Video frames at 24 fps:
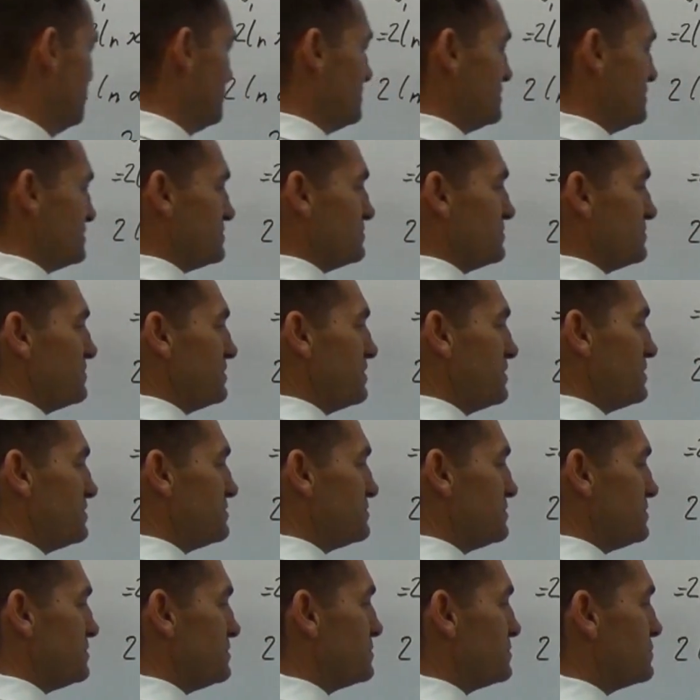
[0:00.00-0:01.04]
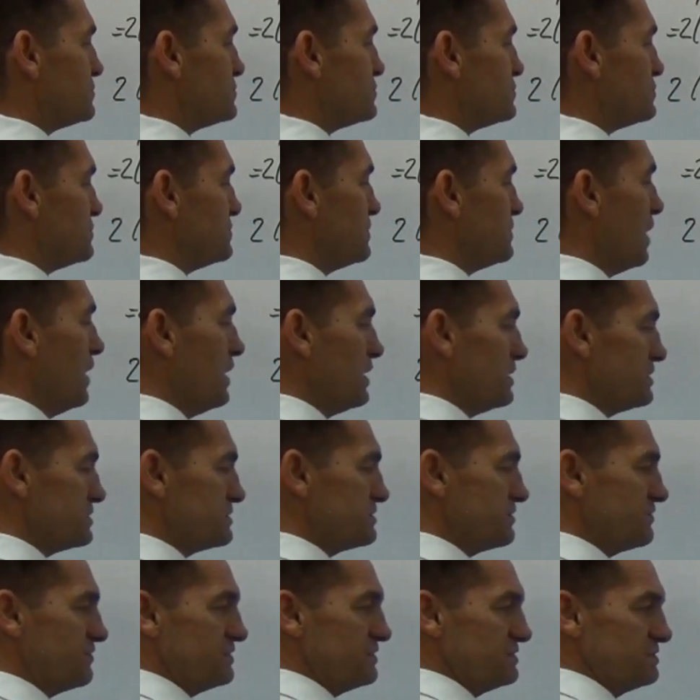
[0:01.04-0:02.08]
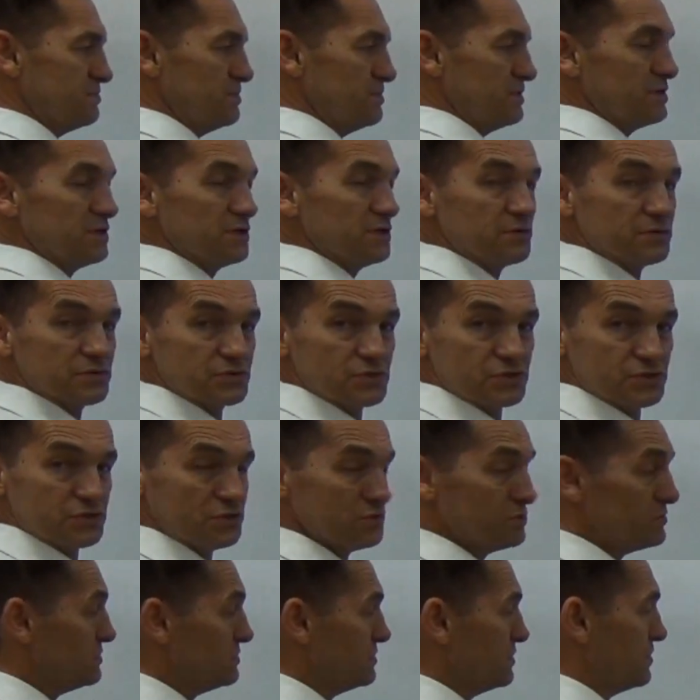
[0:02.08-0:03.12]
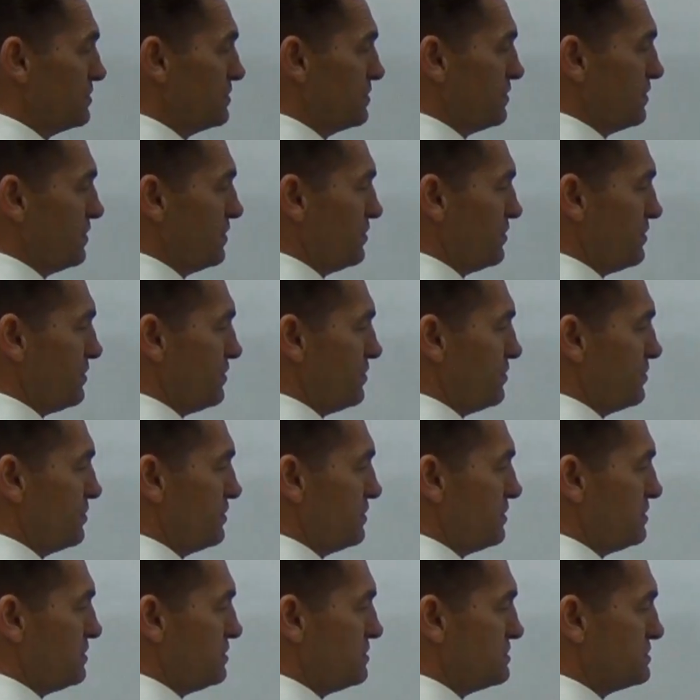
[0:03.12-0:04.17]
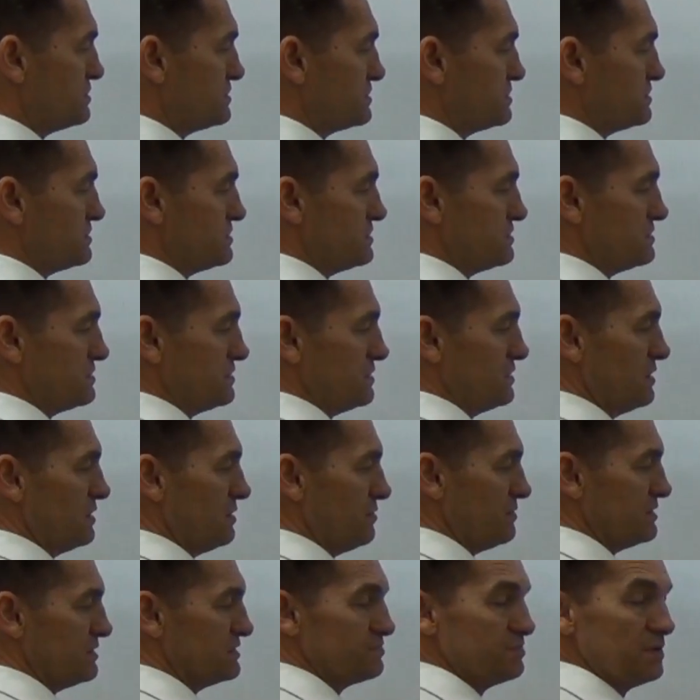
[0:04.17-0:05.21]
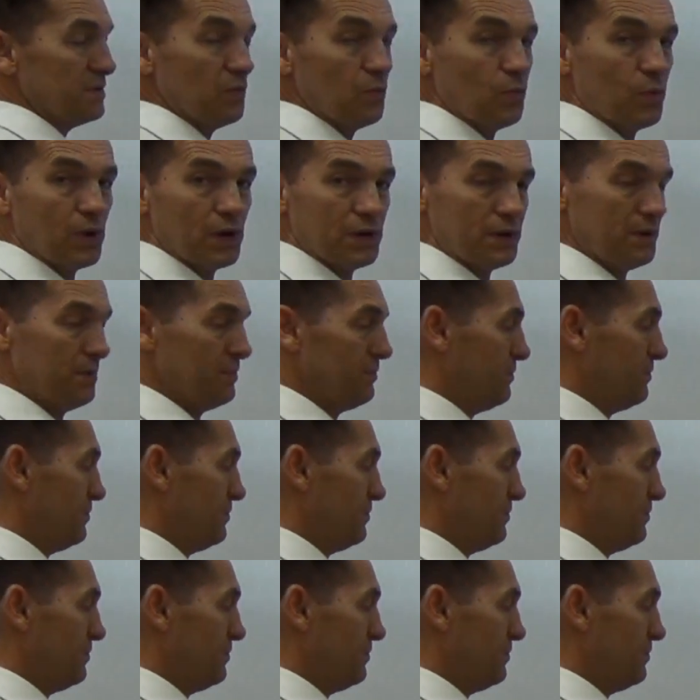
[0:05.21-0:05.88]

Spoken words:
So I want that to equal 2. So if this bit equals 2, then this must be 1.